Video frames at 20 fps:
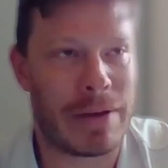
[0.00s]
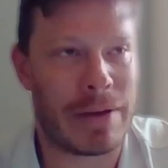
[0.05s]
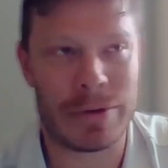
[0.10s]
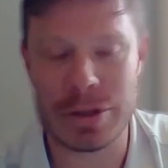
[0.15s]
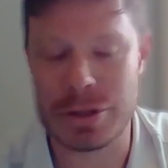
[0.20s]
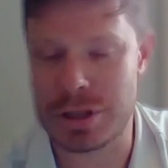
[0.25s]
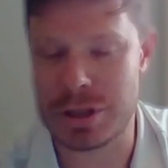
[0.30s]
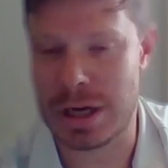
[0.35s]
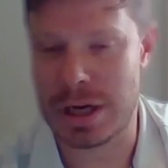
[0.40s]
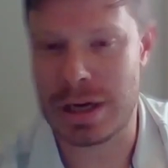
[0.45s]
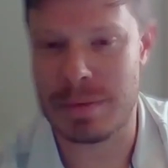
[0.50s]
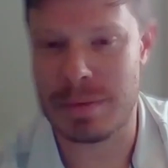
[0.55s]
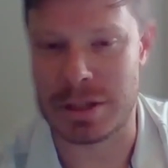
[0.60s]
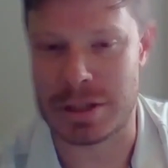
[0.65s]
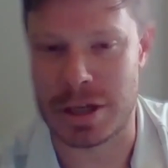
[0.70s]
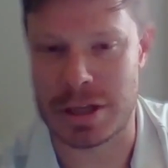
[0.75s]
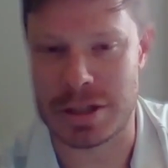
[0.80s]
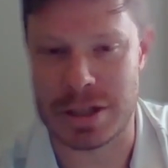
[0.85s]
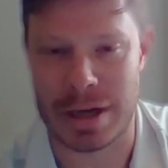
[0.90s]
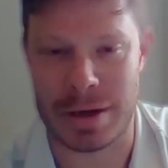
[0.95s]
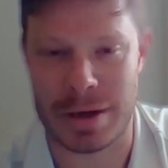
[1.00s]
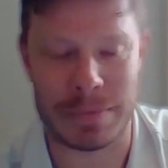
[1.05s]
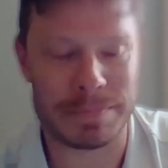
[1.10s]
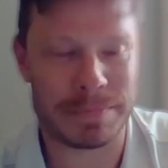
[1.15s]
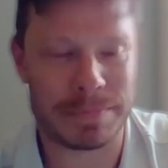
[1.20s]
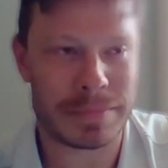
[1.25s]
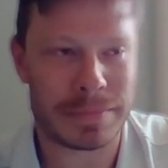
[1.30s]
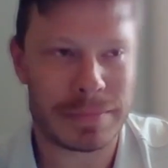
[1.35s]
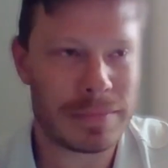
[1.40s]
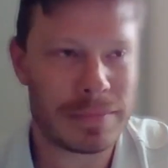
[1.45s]
job. They change out
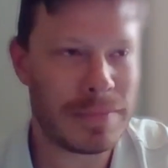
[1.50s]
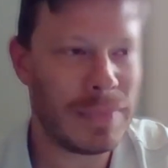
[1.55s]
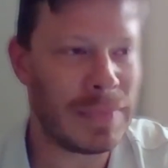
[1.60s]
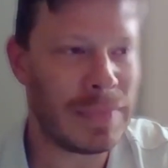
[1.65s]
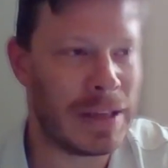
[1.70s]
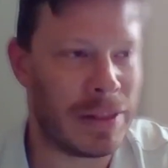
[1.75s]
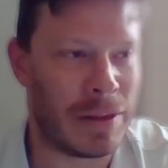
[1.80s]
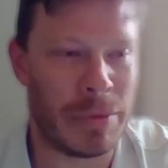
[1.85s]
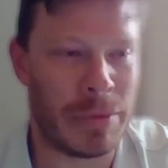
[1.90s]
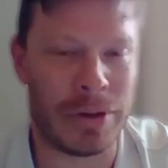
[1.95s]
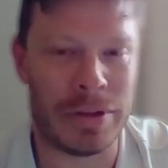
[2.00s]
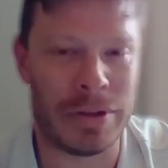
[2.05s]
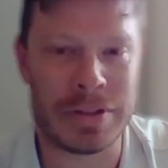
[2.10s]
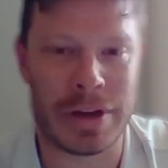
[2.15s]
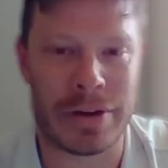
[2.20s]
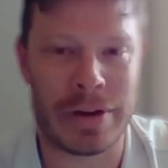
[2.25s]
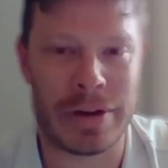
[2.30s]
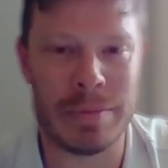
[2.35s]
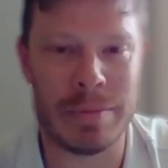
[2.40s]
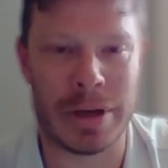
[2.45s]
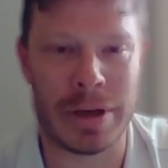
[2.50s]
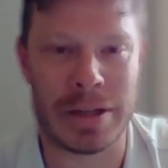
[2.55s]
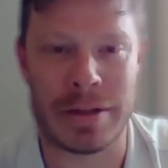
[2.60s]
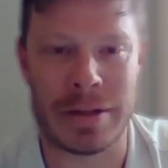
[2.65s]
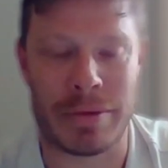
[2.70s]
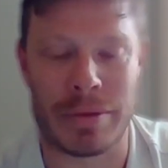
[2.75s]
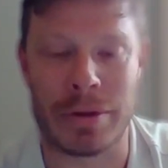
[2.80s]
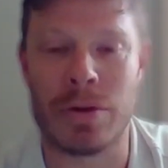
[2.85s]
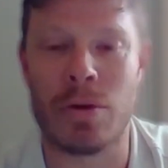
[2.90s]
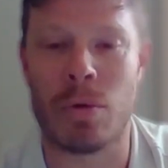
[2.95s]
in the military, but
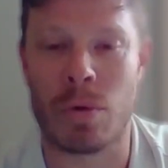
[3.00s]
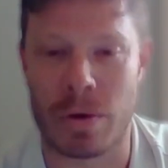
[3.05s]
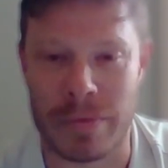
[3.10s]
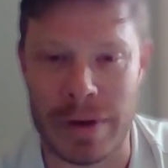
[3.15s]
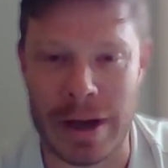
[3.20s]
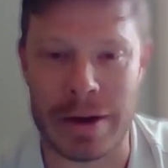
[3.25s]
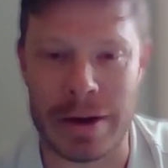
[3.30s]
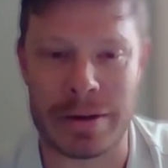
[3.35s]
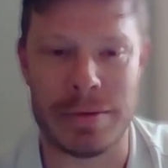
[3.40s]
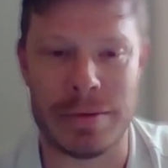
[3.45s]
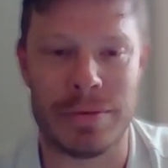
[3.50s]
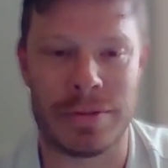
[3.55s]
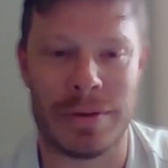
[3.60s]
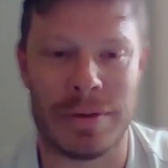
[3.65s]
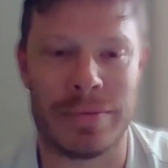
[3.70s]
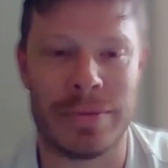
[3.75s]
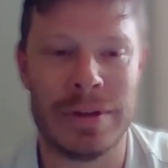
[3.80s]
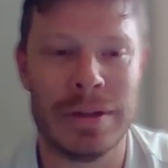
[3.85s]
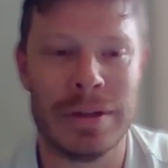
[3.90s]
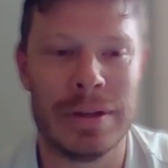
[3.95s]
the core values of